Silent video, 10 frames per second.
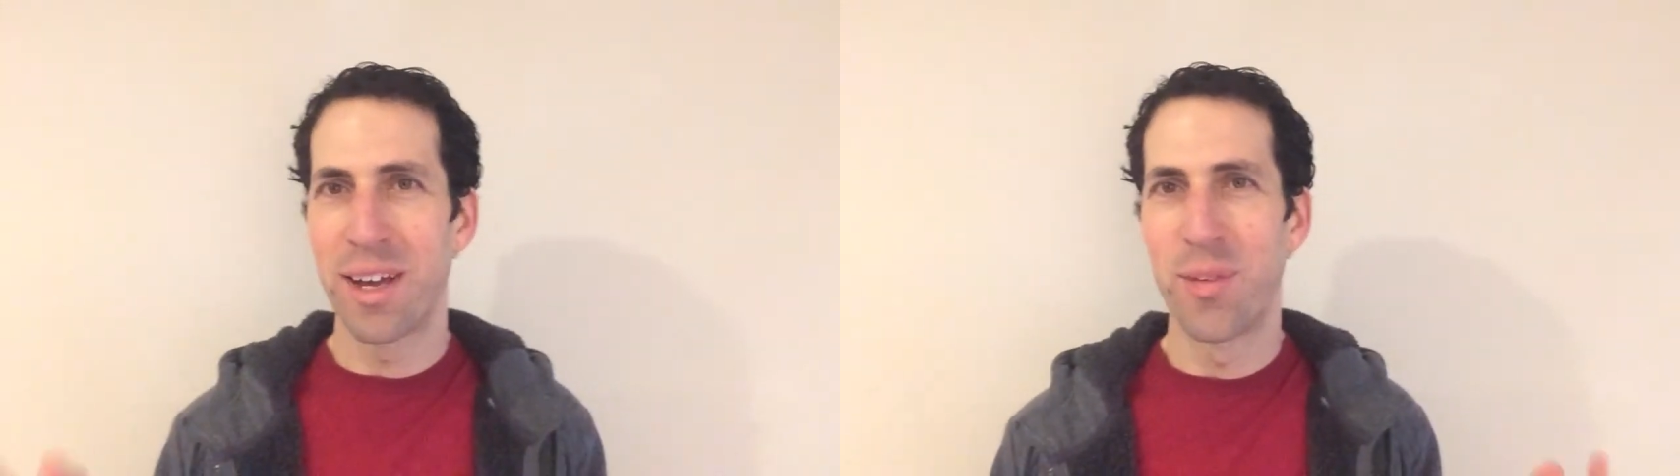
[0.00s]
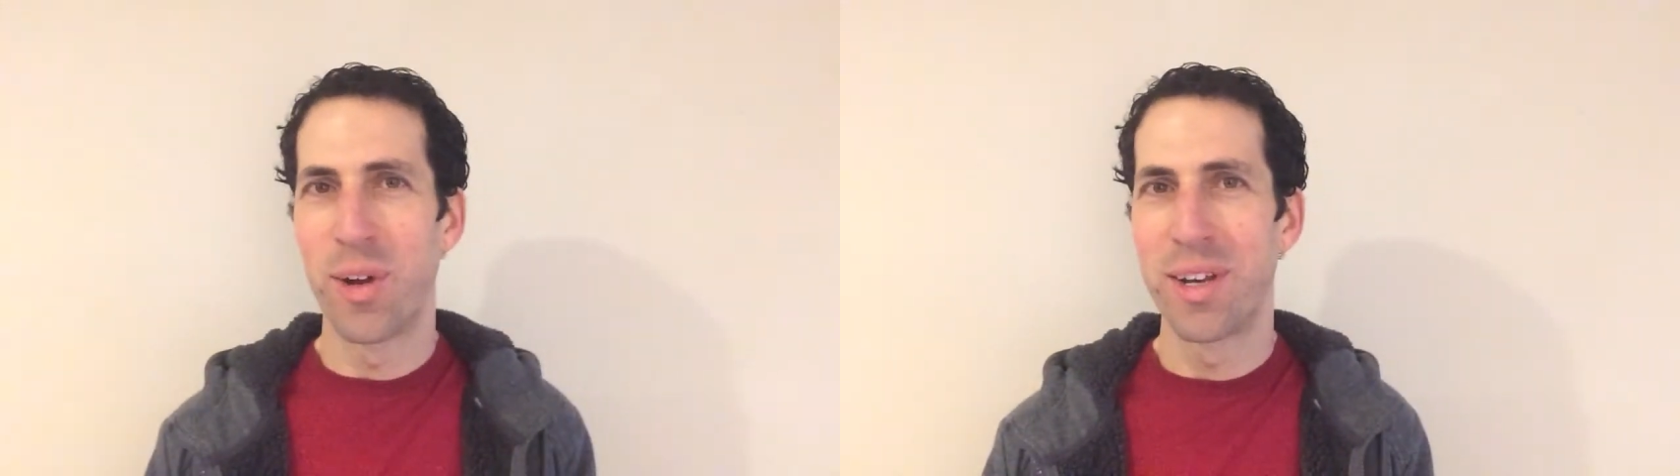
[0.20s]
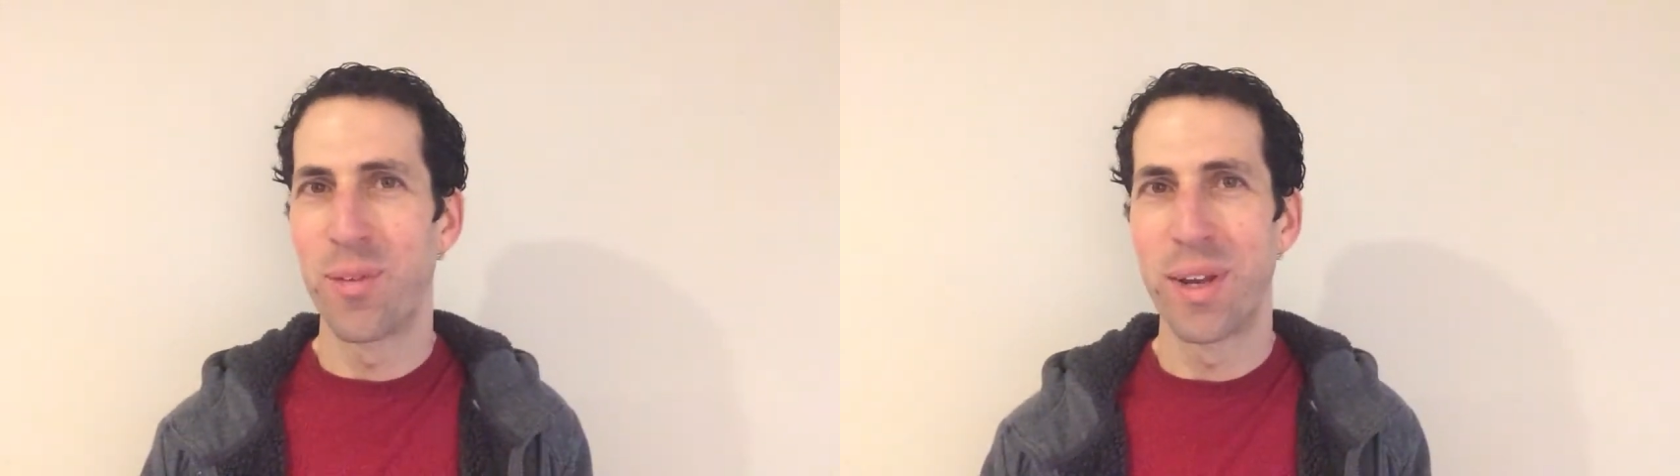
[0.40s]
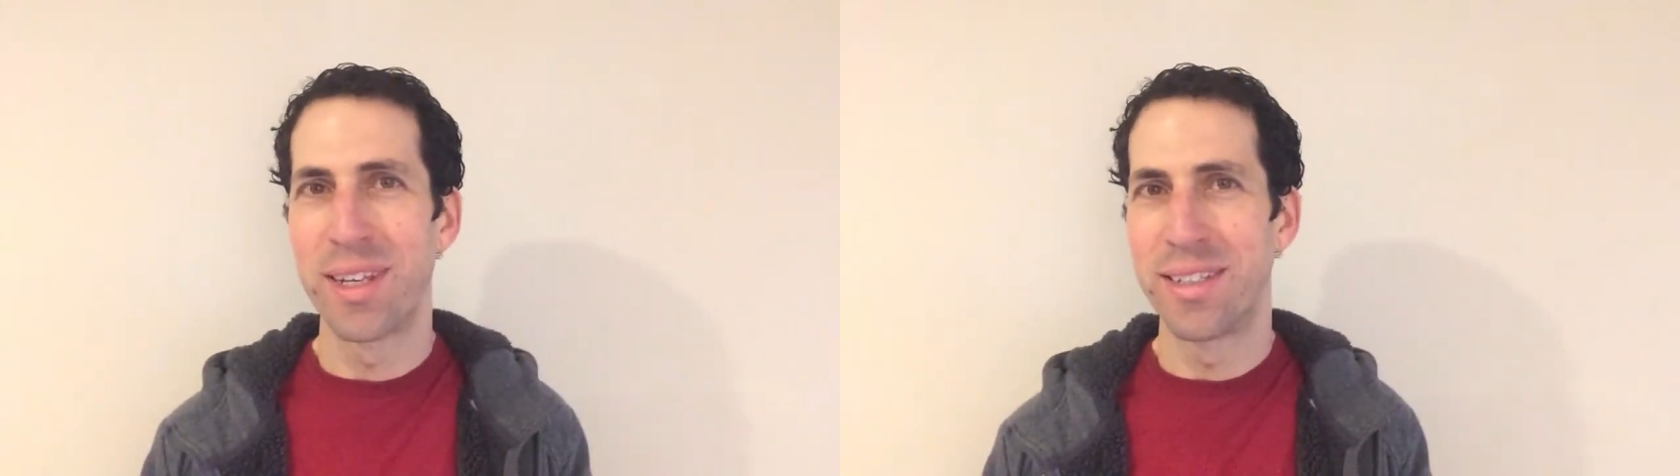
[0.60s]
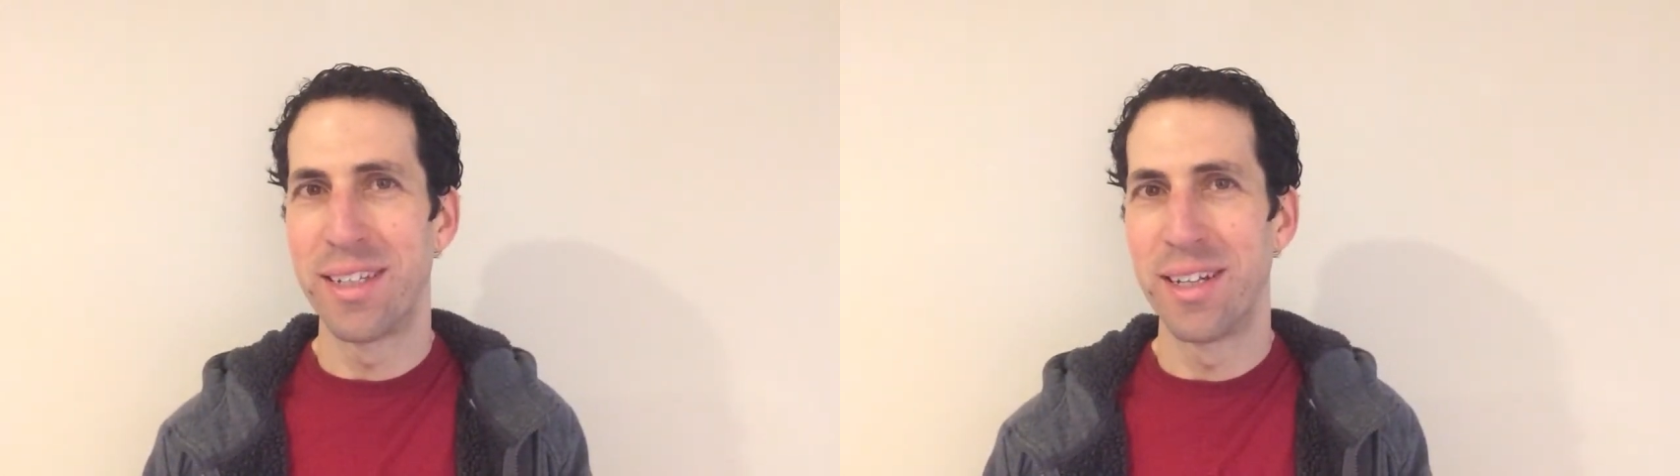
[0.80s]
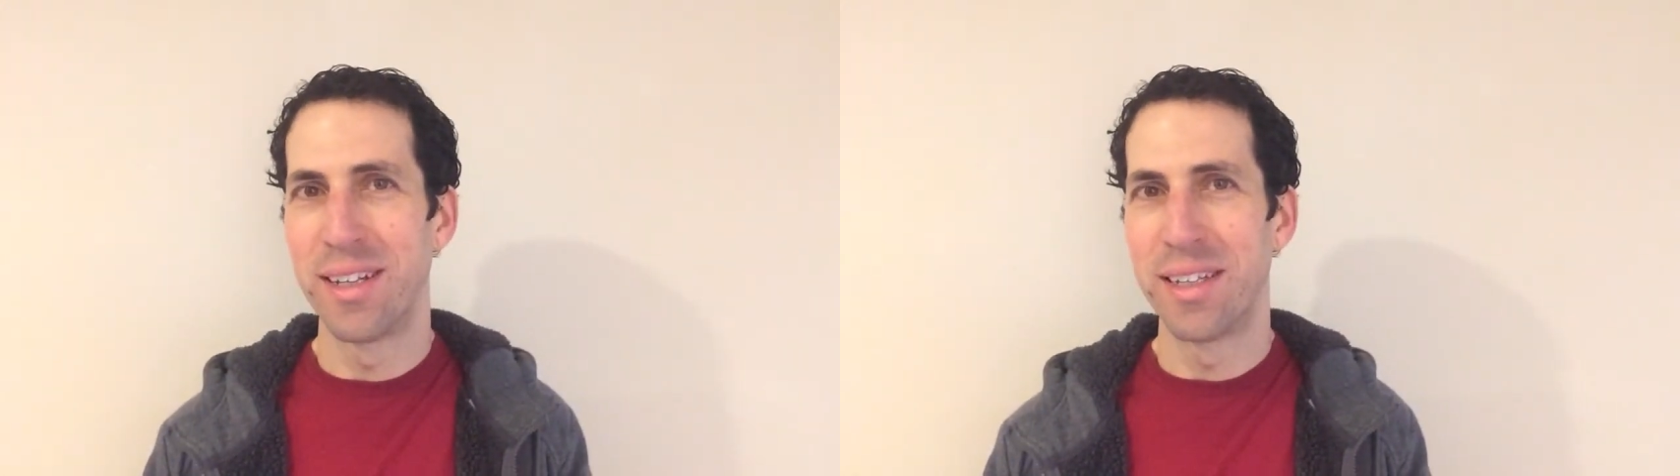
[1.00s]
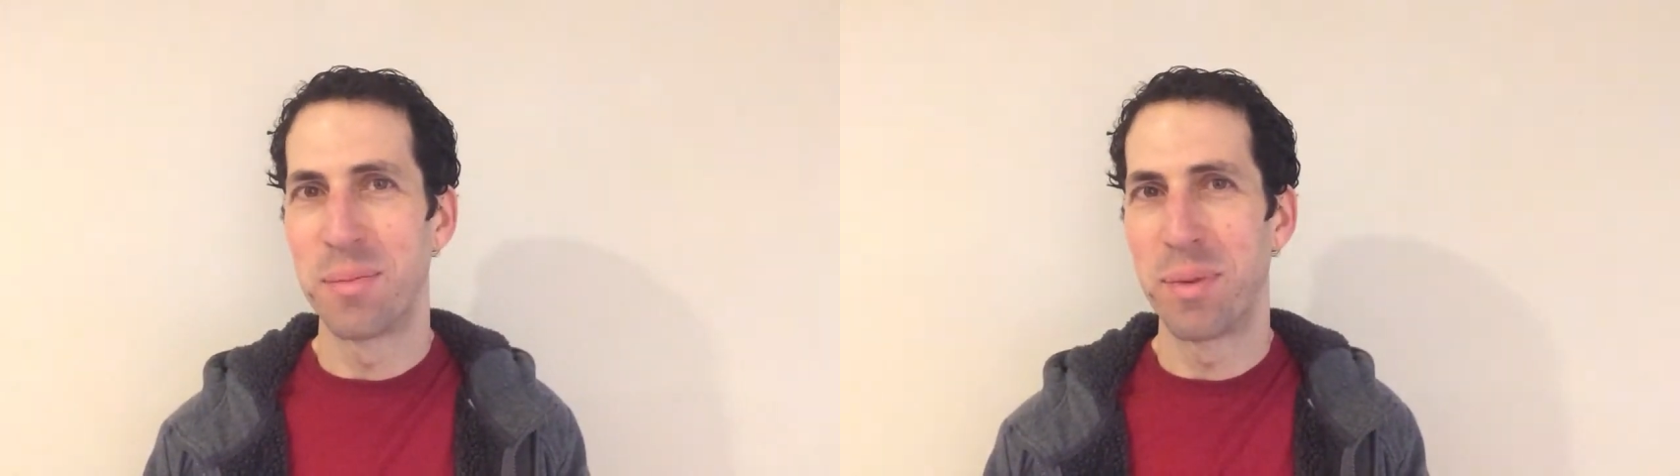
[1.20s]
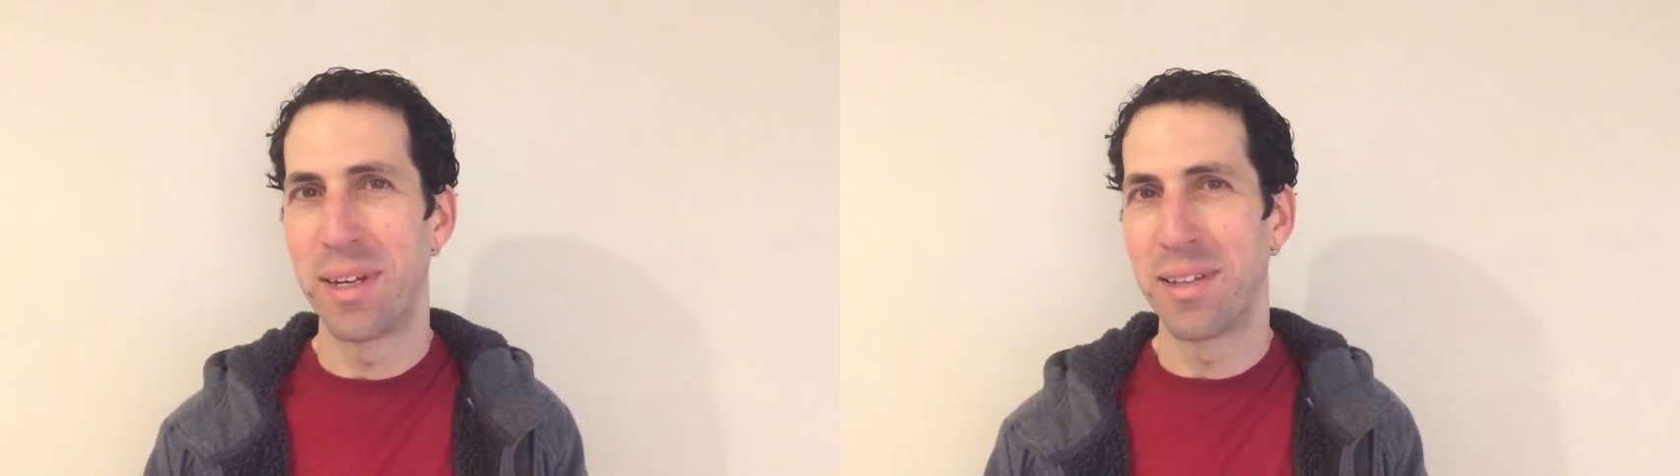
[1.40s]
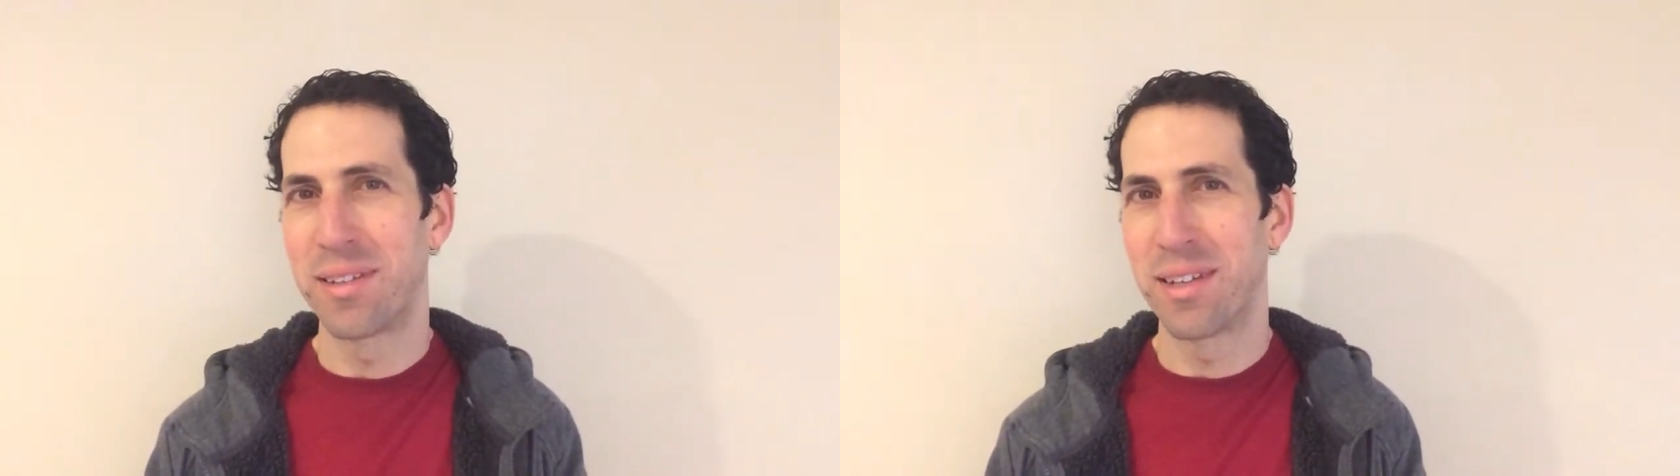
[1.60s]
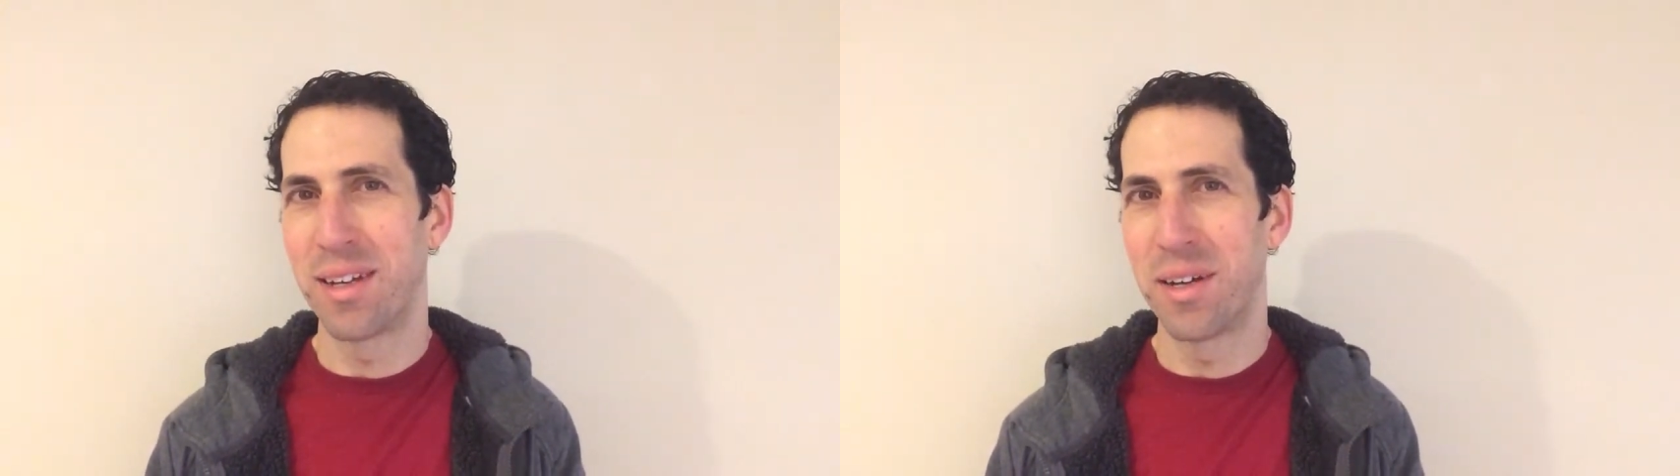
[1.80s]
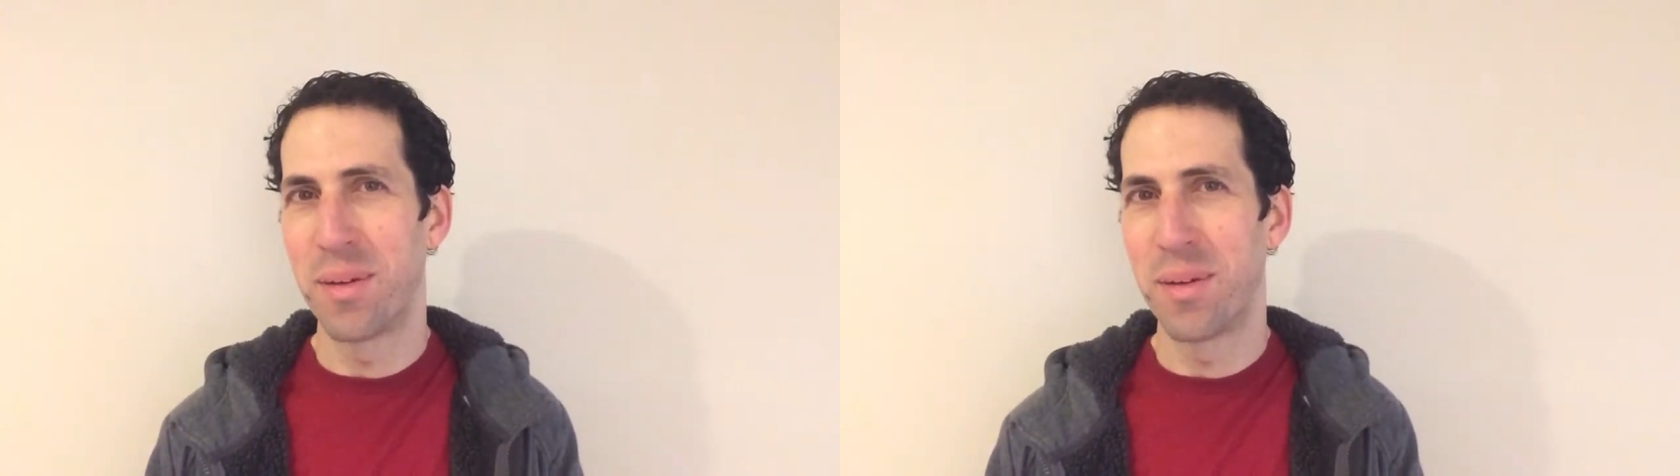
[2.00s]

what his deal is, but it's